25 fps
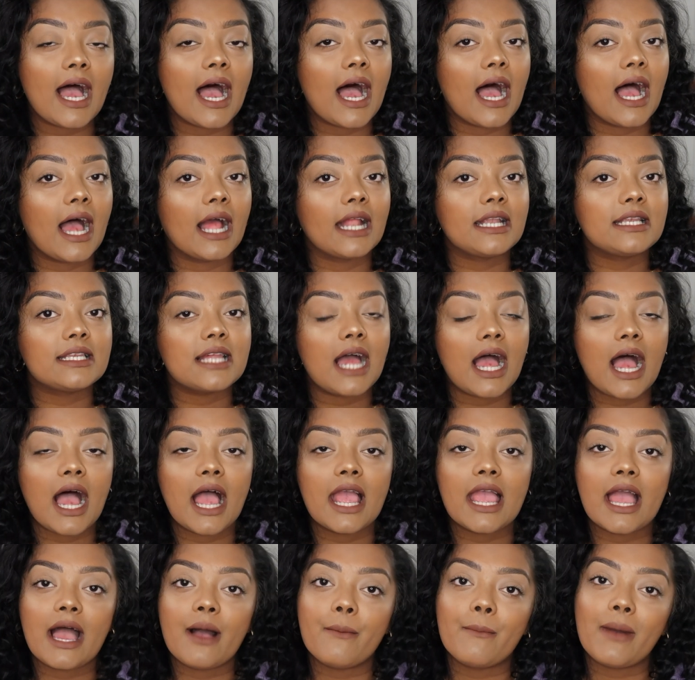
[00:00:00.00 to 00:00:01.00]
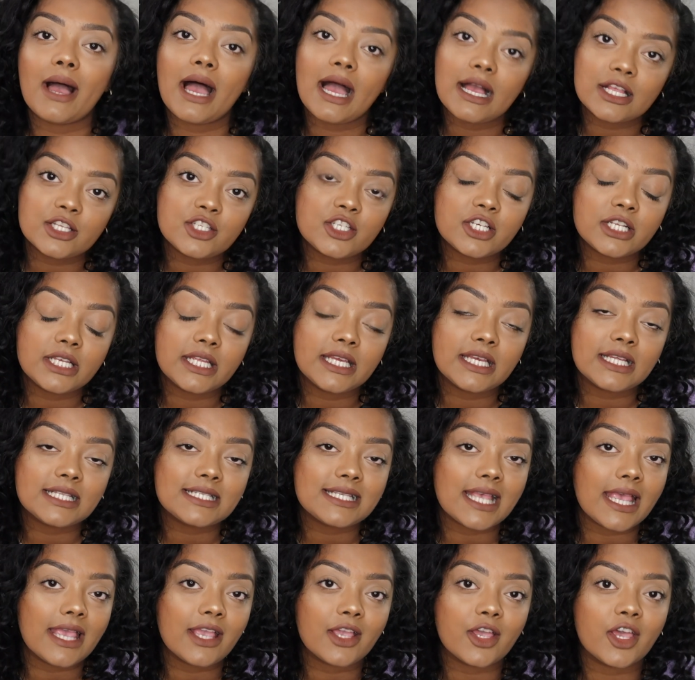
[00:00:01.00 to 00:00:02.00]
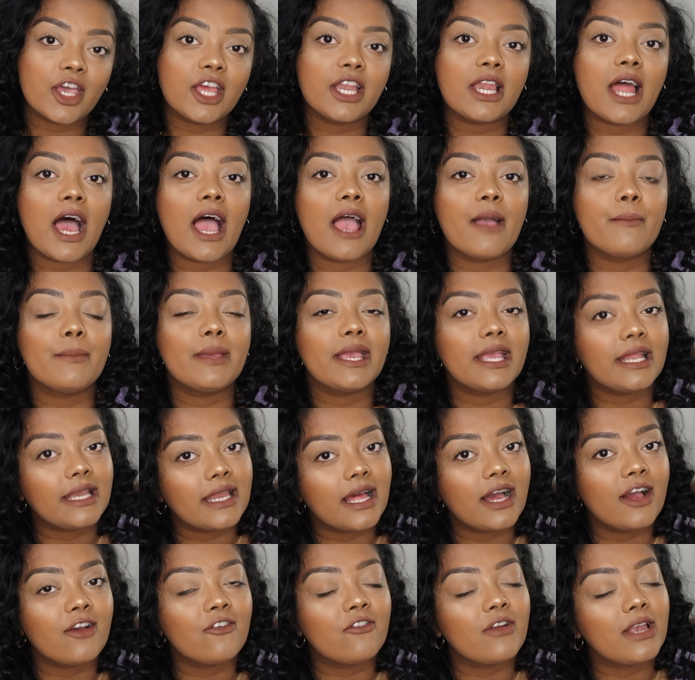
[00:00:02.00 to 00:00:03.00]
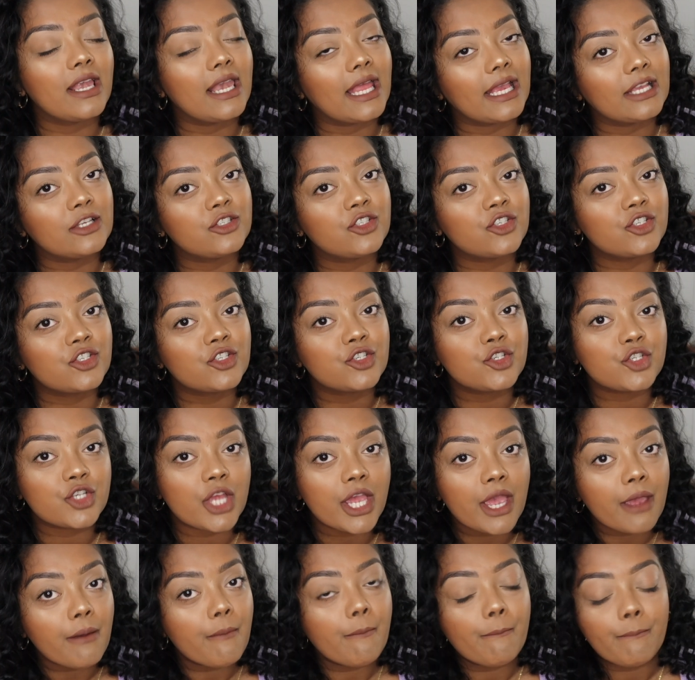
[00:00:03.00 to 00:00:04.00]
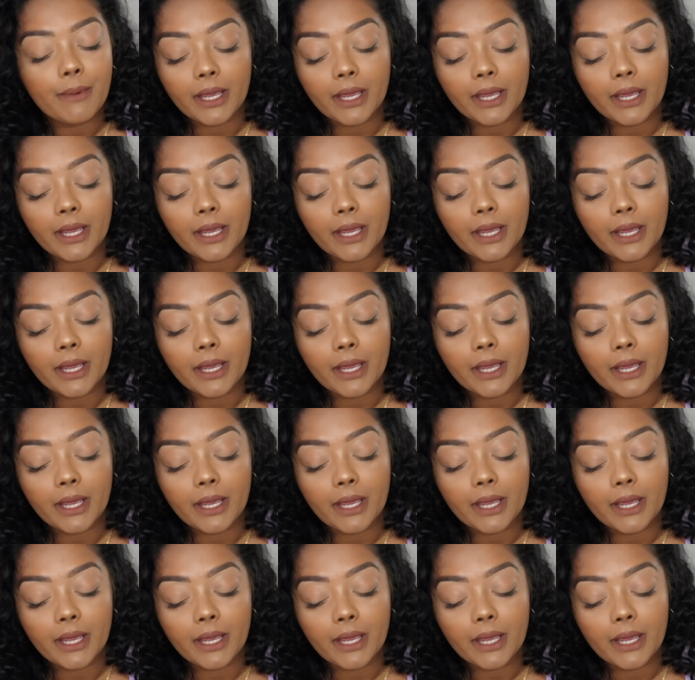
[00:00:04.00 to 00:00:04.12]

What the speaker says: And I am actually taken. I am in a relationship.